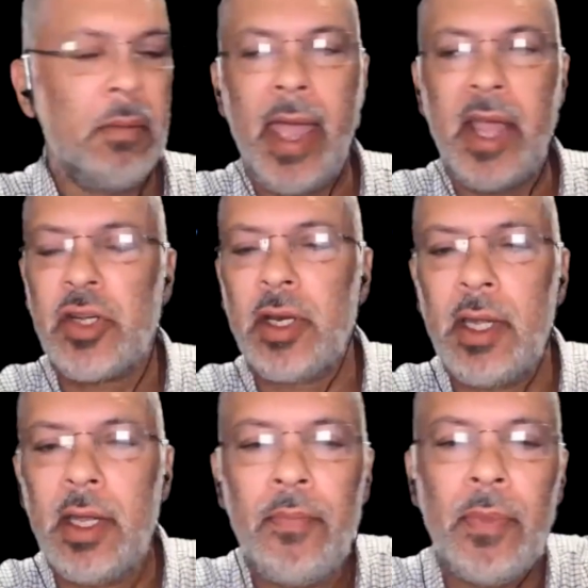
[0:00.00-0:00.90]

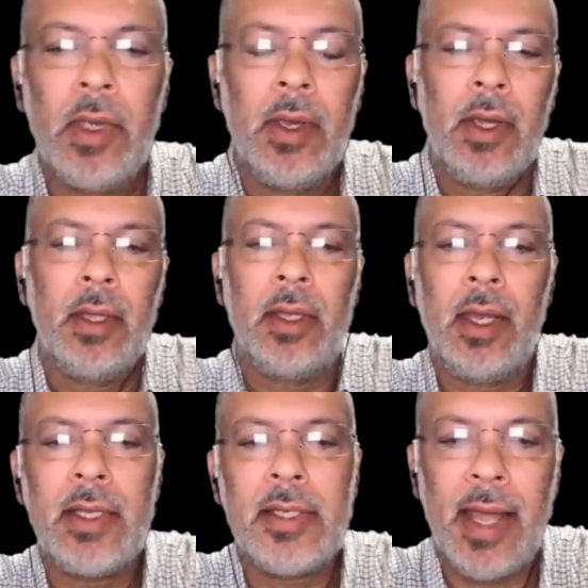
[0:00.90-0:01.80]
actually,
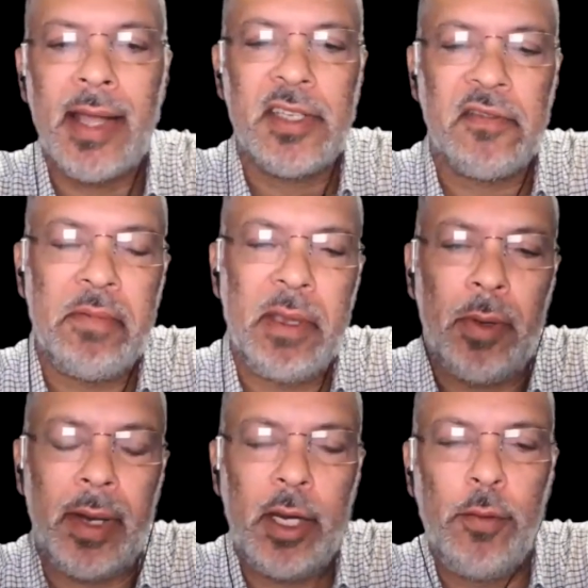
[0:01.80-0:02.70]
there is lots of
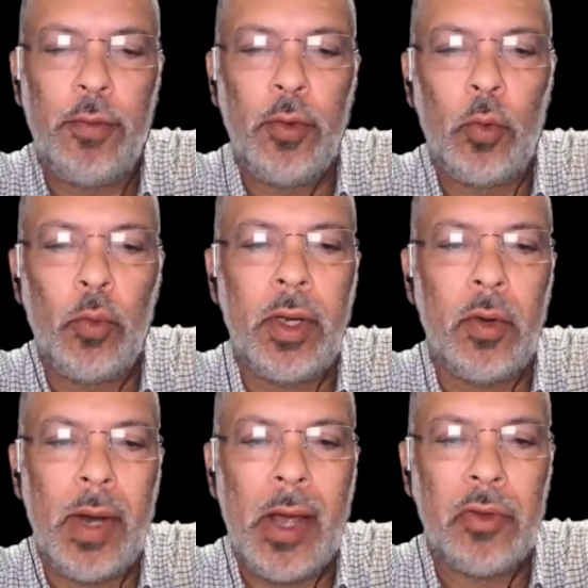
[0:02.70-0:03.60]
people, and if you look
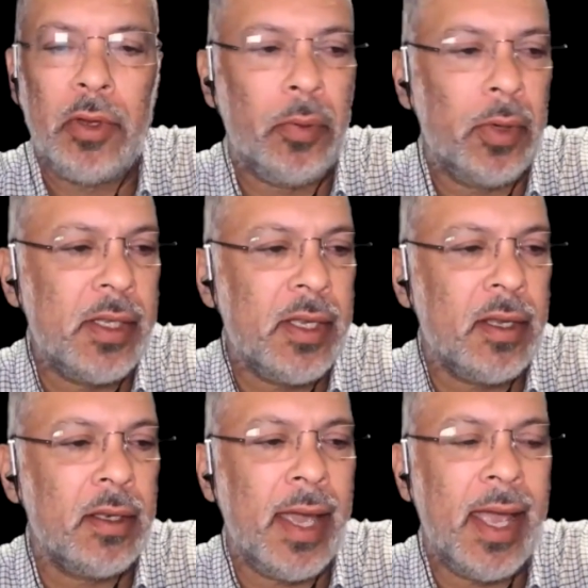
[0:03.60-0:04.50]
around the
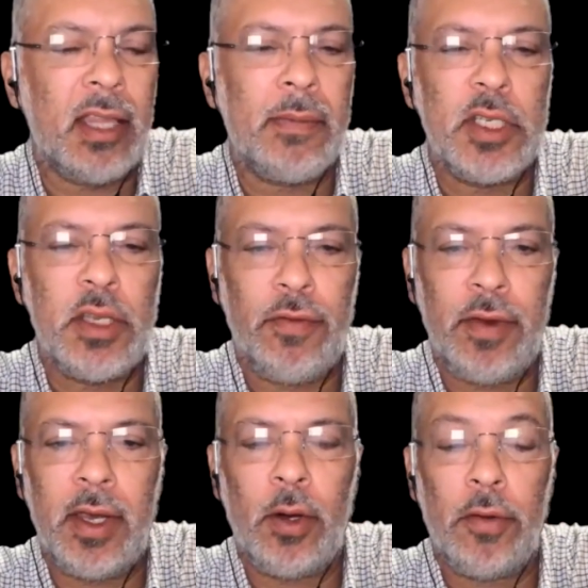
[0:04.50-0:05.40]
political
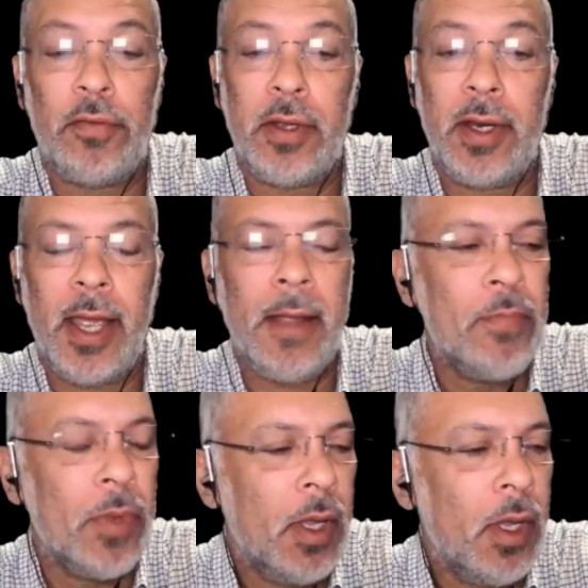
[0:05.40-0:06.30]
atmosphere of today,
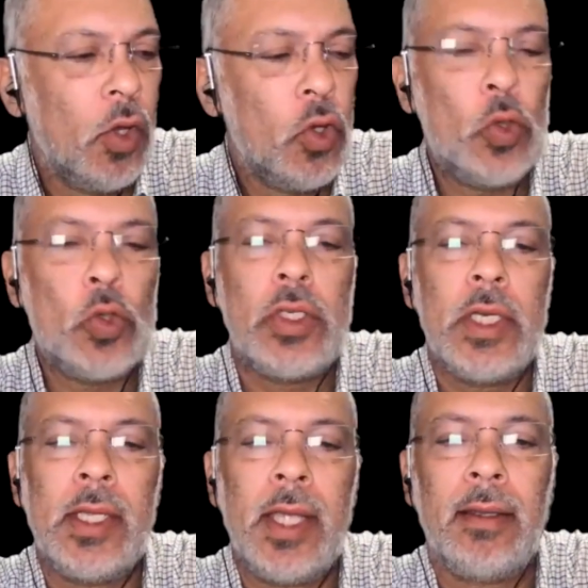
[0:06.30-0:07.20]
you
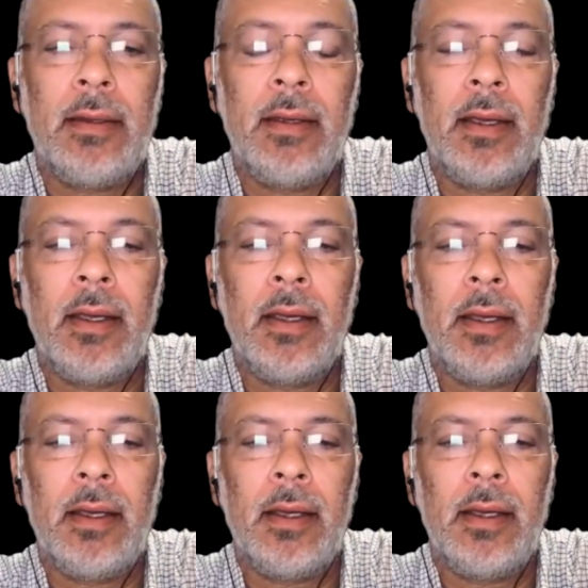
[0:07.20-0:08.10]
see that
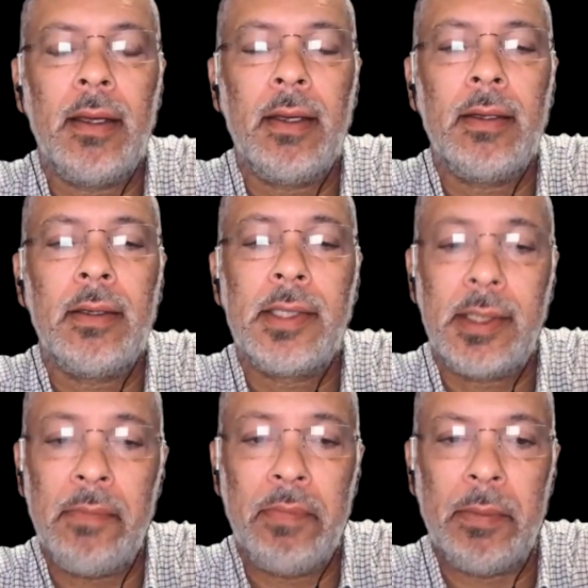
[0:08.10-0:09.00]

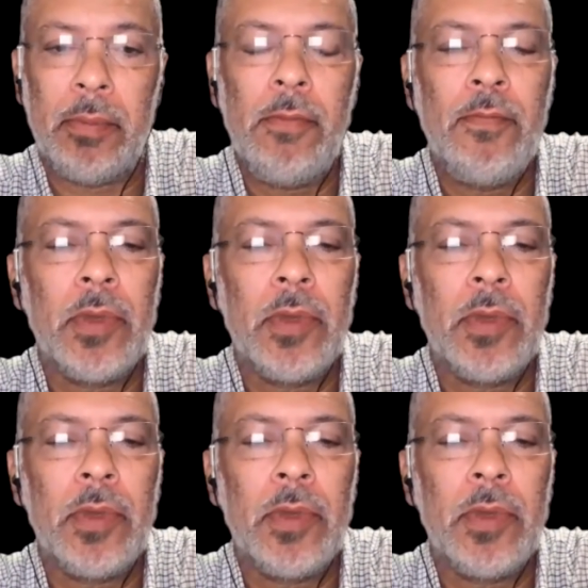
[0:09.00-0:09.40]
some people,